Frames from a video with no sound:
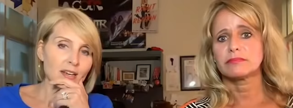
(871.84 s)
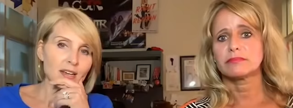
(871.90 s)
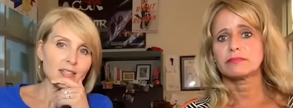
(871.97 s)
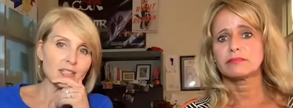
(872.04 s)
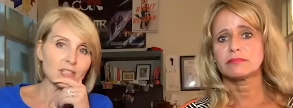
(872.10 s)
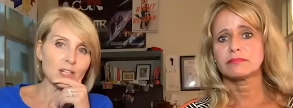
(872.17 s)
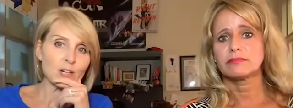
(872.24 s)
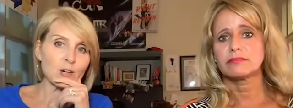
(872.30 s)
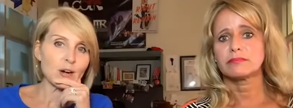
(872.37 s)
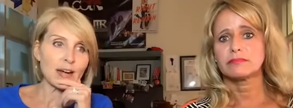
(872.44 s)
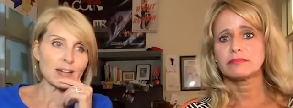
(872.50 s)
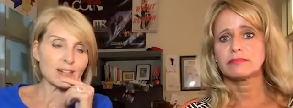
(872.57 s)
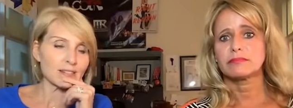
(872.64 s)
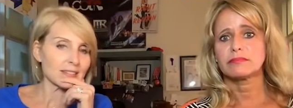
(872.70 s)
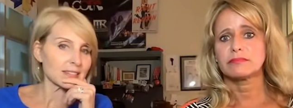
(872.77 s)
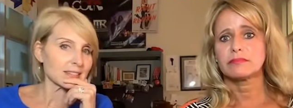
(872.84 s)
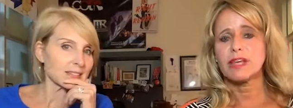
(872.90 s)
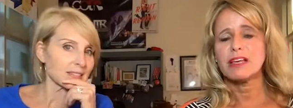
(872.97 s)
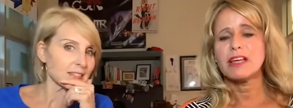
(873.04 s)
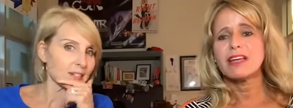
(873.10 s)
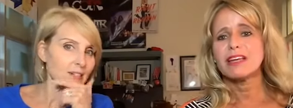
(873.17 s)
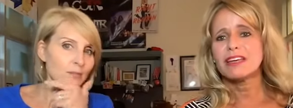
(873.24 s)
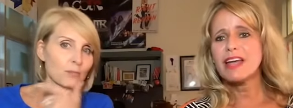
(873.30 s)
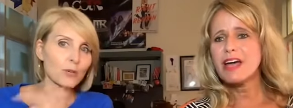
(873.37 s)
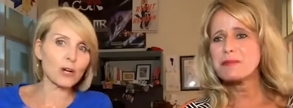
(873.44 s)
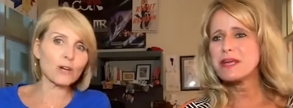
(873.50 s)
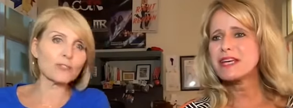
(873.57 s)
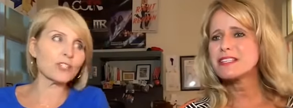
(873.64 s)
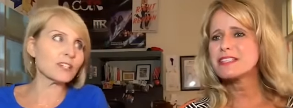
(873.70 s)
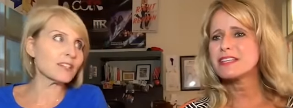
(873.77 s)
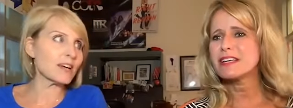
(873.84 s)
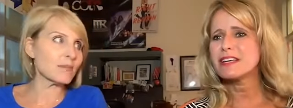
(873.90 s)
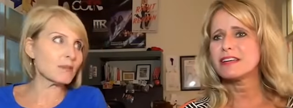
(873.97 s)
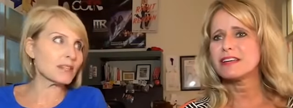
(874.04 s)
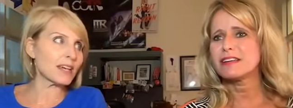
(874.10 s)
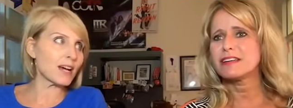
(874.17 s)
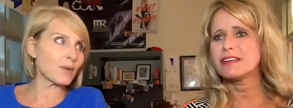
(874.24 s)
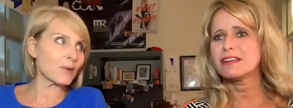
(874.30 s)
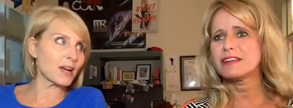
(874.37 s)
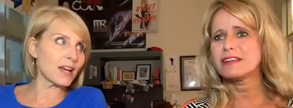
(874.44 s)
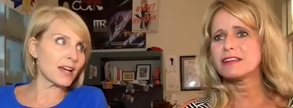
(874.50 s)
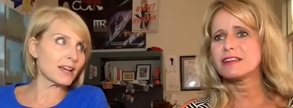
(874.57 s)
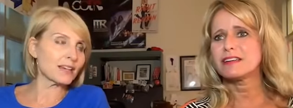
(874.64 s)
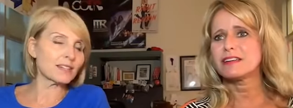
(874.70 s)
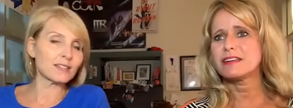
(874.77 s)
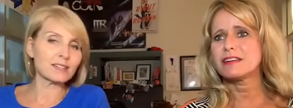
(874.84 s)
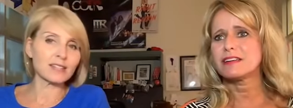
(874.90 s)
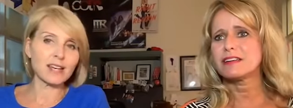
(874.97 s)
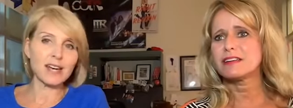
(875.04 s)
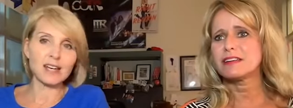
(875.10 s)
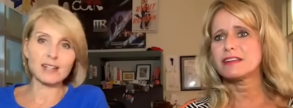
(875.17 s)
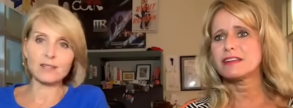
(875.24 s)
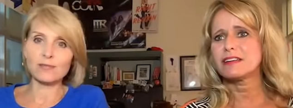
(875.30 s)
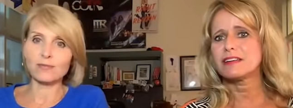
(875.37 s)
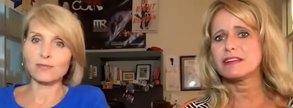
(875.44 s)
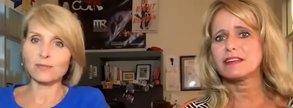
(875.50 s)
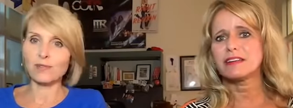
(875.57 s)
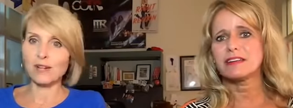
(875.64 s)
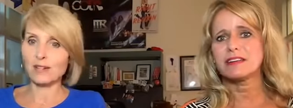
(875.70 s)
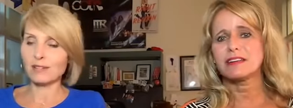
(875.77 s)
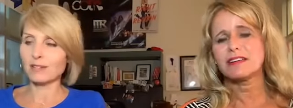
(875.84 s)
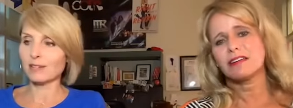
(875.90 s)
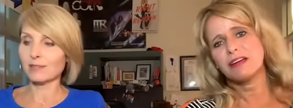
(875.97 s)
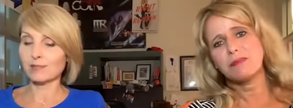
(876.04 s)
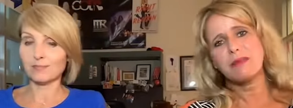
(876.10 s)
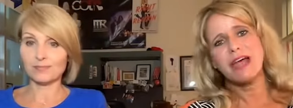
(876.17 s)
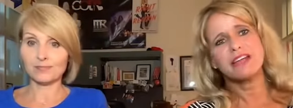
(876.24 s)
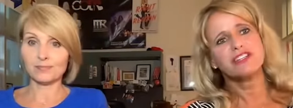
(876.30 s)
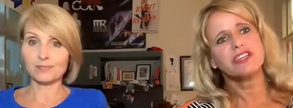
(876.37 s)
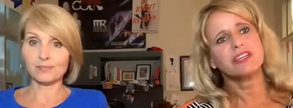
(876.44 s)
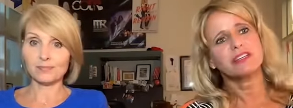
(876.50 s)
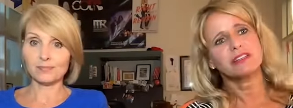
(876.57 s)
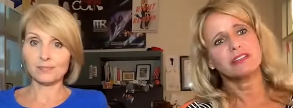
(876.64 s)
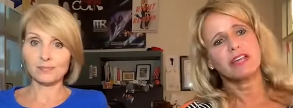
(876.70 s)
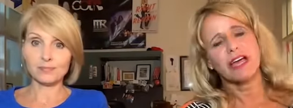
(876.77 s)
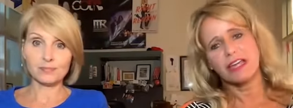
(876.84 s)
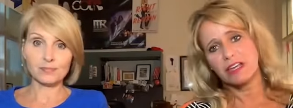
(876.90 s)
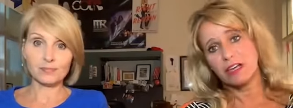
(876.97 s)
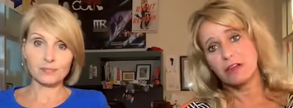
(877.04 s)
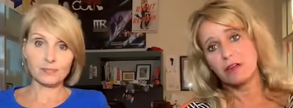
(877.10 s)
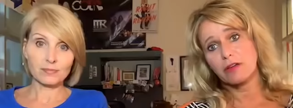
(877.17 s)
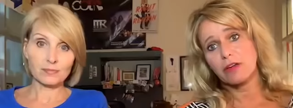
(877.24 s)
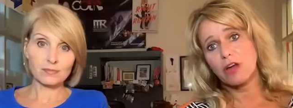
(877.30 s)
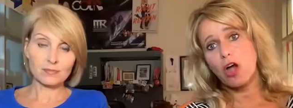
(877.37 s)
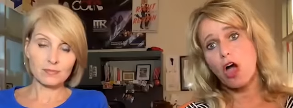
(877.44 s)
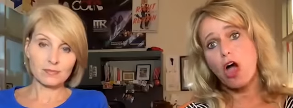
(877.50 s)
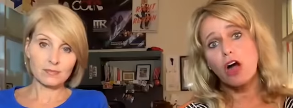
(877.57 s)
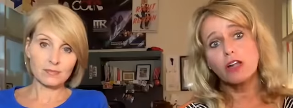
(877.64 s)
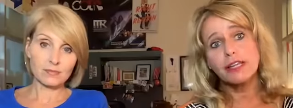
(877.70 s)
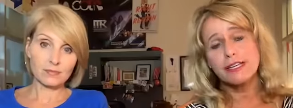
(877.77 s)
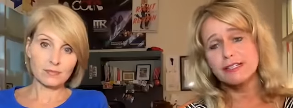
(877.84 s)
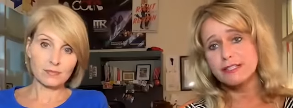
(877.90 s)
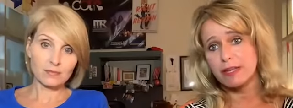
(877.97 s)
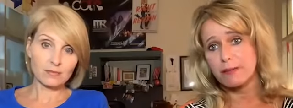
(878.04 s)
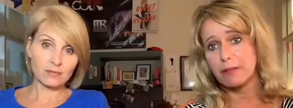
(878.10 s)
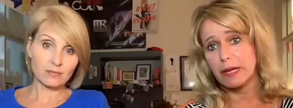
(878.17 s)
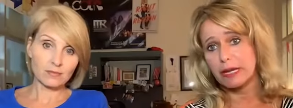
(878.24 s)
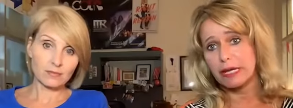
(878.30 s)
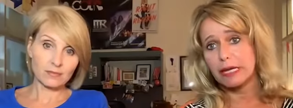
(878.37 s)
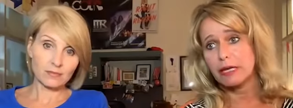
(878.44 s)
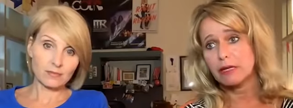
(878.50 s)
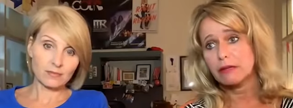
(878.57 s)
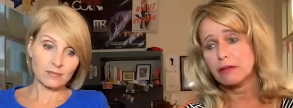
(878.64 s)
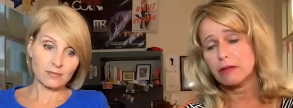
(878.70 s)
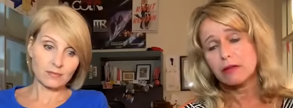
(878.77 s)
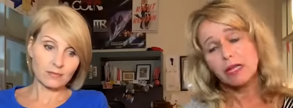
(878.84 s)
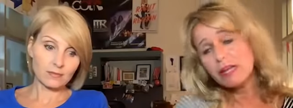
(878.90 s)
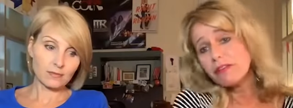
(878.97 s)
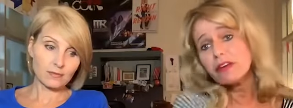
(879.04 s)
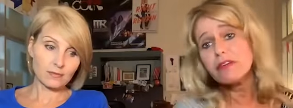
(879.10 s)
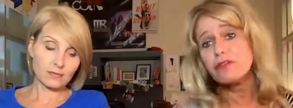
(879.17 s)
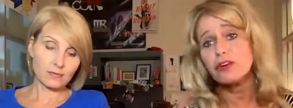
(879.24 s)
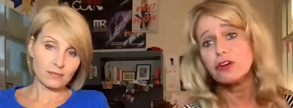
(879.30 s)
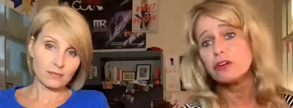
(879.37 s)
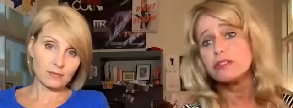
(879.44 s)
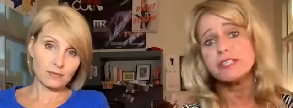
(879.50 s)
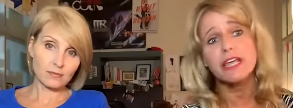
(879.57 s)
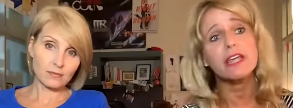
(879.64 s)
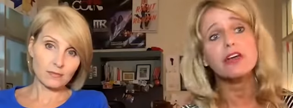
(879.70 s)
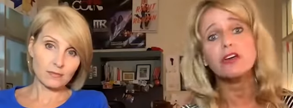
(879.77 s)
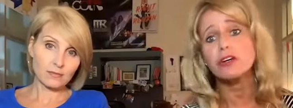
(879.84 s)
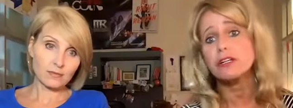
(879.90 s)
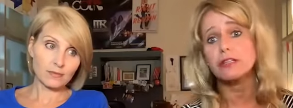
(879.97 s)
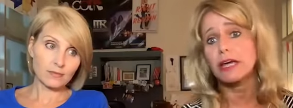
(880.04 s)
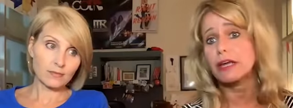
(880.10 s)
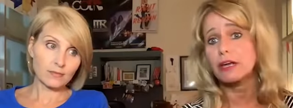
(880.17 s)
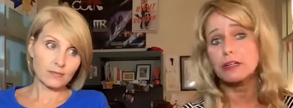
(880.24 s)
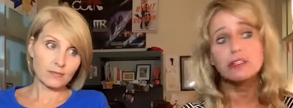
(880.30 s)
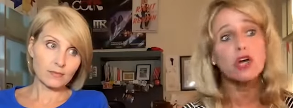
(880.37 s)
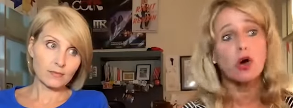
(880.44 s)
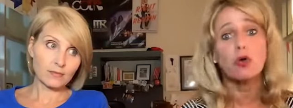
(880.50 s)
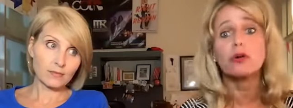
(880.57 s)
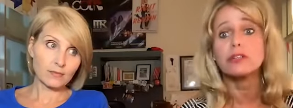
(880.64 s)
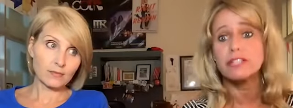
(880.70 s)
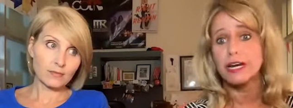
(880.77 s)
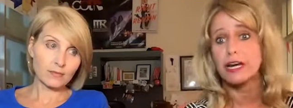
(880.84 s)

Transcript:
Speaker 1: And so I don't so yeah, approaching them in that way is
Speaker 2: kind of imagine like calling somebody even if you're say you're like a total